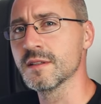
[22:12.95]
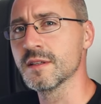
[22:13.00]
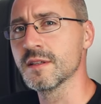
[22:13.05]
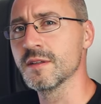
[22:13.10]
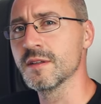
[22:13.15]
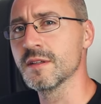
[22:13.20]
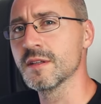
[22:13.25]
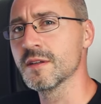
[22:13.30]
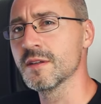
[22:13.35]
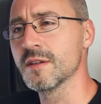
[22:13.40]

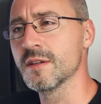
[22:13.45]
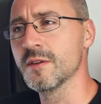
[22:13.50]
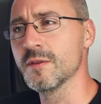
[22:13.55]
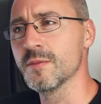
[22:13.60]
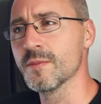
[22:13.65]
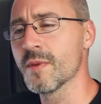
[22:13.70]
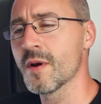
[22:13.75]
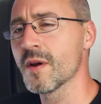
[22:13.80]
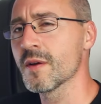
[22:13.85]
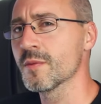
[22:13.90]

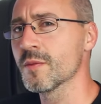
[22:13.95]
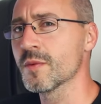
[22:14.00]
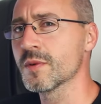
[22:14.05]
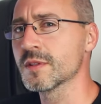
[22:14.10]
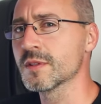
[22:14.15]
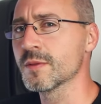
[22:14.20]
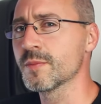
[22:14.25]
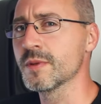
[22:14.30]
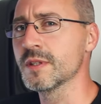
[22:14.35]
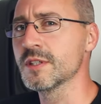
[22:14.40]
You might
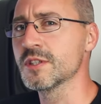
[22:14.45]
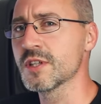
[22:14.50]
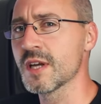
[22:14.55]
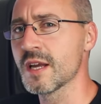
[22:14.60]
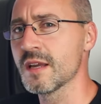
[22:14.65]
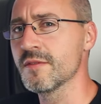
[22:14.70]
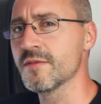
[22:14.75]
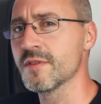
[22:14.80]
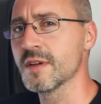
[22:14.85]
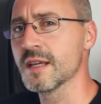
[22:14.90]
want to be
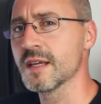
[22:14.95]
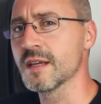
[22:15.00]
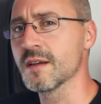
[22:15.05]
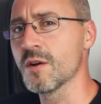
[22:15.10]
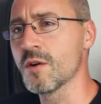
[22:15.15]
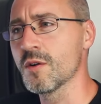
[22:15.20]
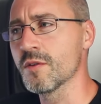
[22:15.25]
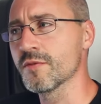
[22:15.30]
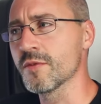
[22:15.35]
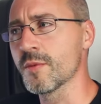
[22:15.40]
shaving
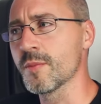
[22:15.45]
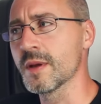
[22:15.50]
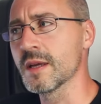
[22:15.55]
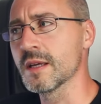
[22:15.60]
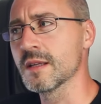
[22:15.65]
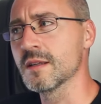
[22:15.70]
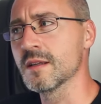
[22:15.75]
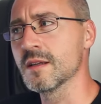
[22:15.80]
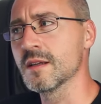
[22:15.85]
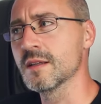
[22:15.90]
it off a
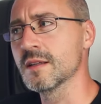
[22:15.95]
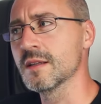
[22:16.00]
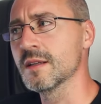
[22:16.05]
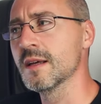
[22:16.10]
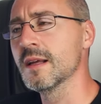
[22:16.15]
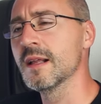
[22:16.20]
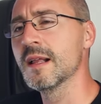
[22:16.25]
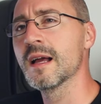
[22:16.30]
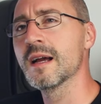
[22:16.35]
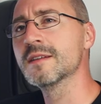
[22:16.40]
bit. And
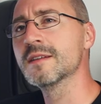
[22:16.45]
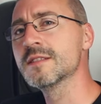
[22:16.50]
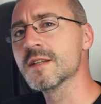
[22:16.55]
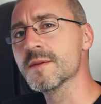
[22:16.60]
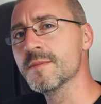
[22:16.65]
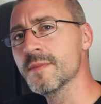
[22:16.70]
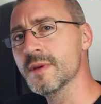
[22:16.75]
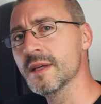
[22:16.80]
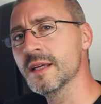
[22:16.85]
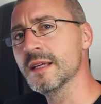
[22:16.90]

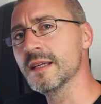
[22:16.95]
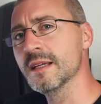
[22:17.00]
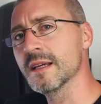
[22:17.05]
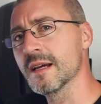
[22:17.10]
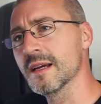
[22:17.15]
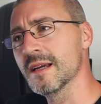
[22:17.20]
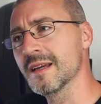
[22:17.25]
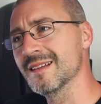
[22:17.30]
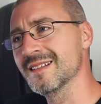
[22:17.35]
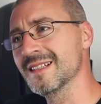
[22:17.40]
to me,
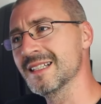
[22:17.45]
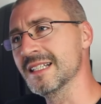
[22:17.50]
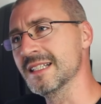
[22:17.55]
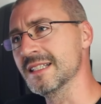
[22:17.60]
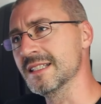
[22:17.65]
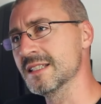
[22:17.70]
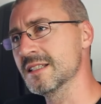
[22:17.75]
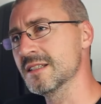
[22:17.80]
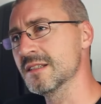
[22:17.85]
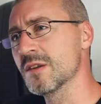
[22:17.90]

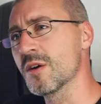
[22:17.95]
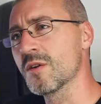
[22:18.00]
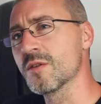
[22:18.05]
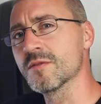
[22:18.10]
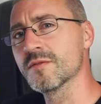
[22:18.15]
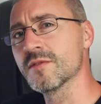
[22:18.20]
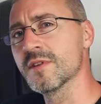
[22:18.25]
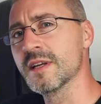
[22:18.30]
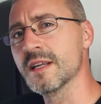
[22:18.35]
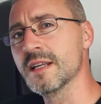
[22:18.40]
it's
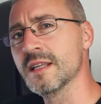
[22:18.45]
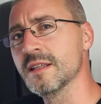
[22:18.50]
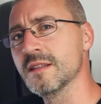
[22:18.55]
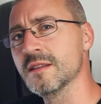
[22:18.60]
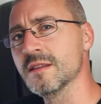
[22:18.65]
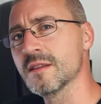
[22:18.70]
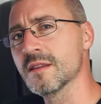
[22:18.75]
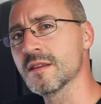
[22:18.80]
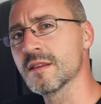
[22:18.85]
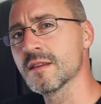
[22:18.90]
not really,